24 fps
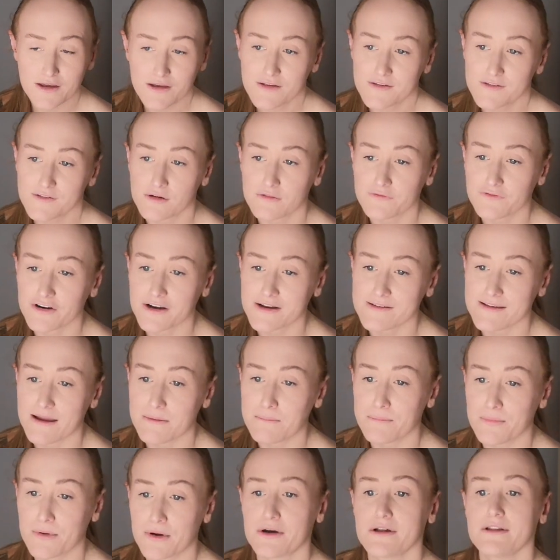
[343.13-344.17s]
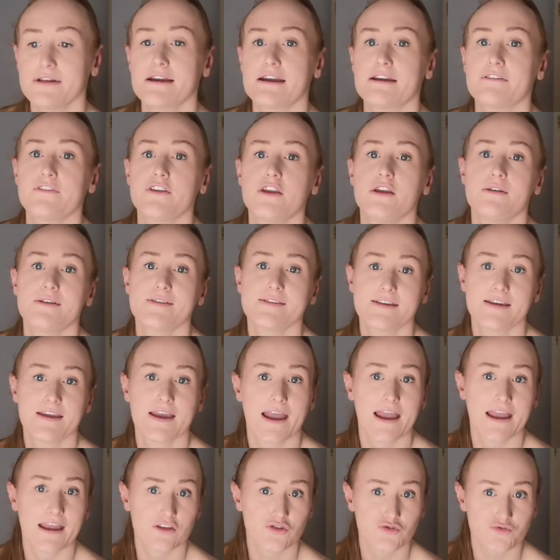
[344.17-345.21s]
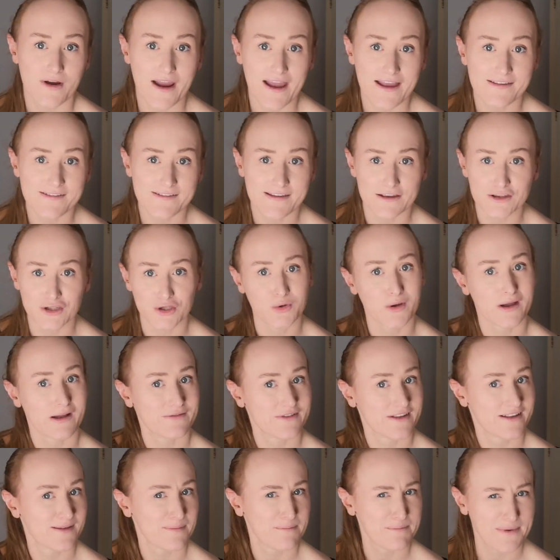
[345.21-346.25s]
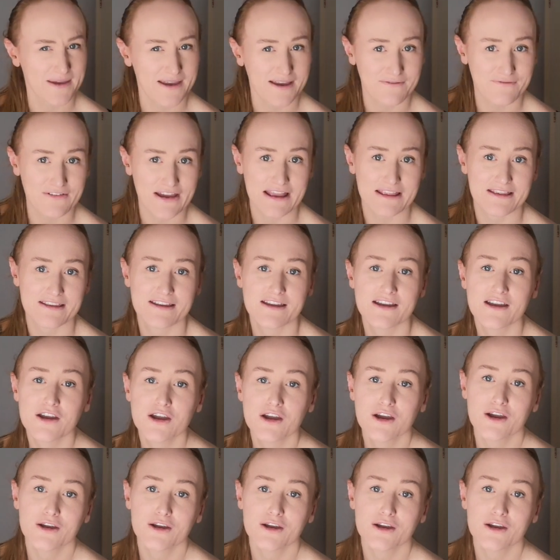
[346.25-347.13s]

So for example, if you see a dress and you have this big event,